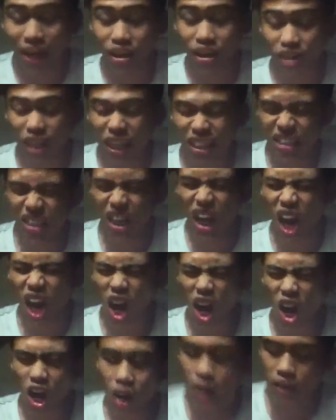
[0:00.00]
regulates
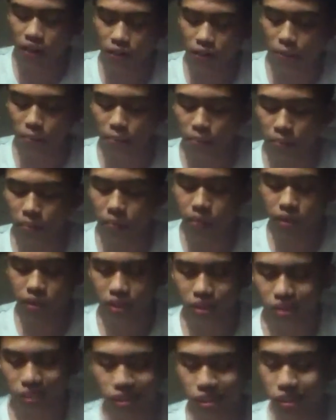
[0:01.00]
our
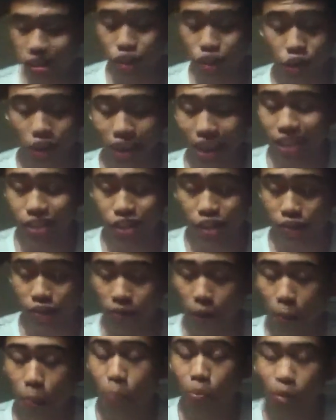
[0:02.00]
circulation
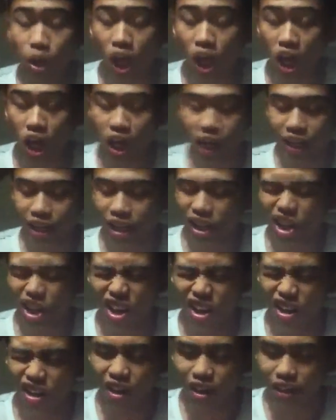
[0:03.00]
of the blood in the
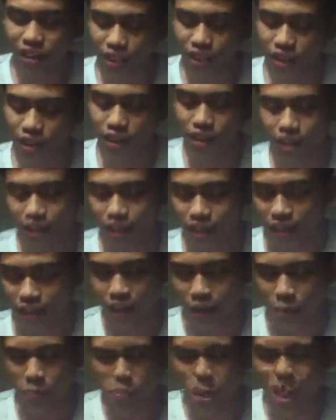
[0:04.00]
heart.
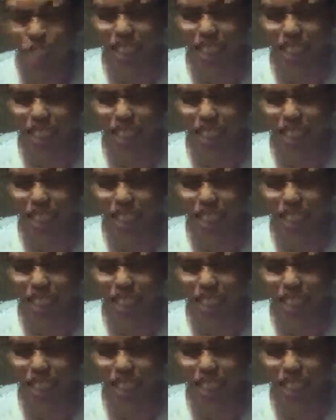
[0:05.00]
And